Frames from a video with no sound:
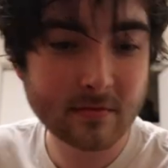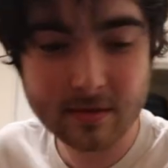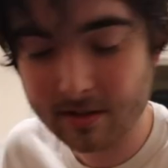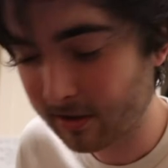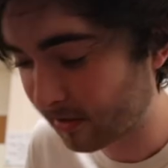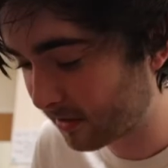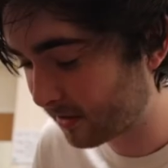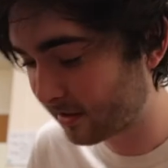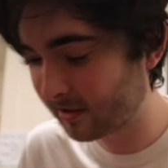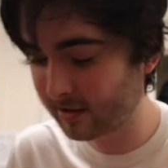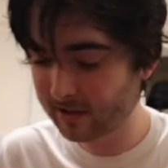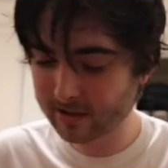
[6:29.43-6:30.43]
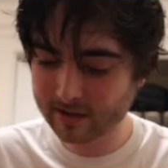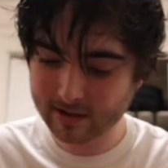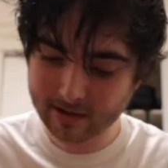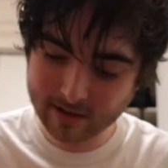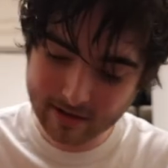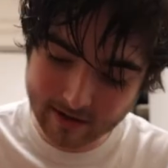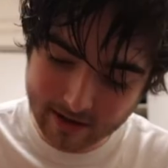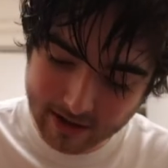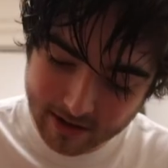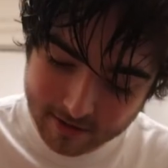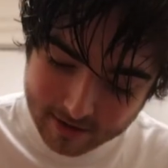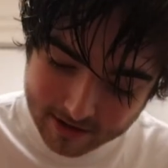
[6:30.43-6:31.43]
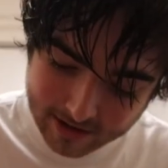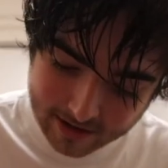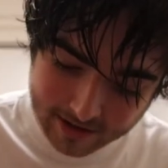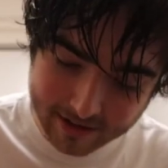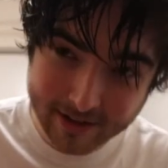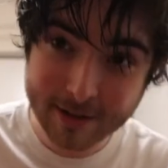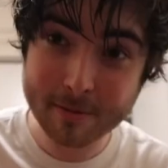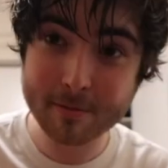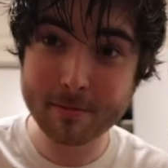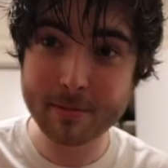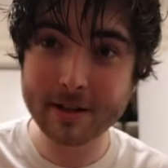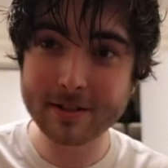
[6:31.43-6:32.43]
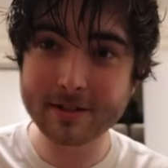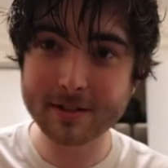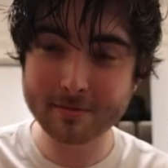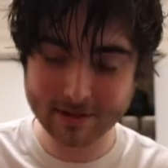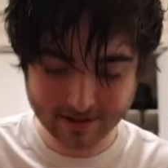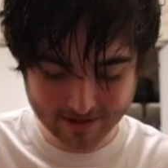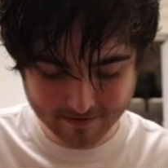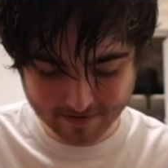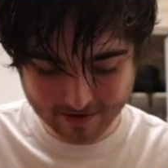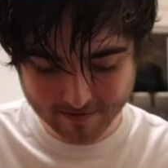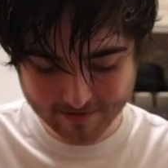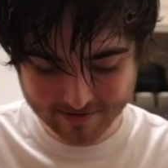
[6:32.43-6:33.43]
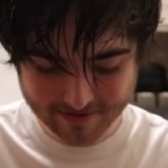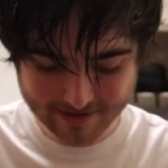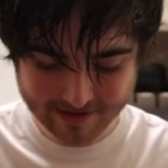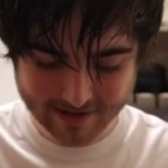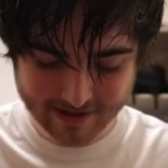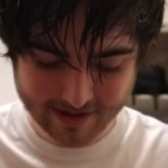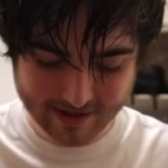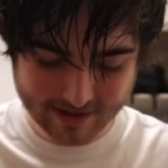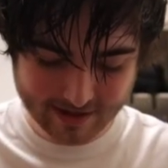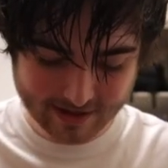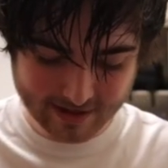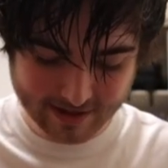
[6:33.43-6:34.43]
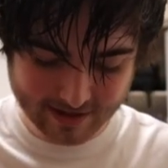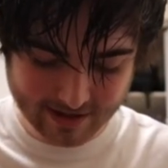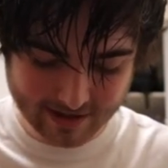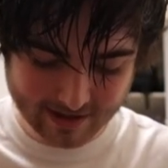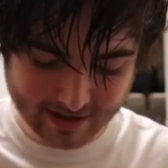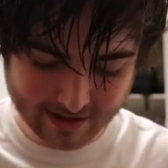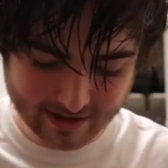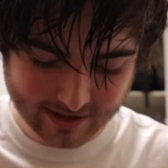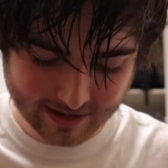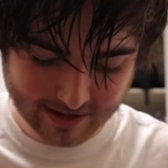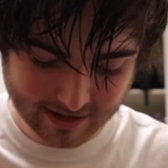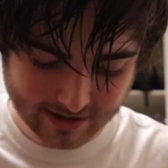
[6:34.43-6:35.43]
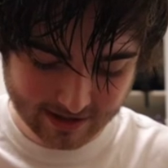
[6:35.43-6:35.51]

so right now I'm just kind of bandaging myself up, and then.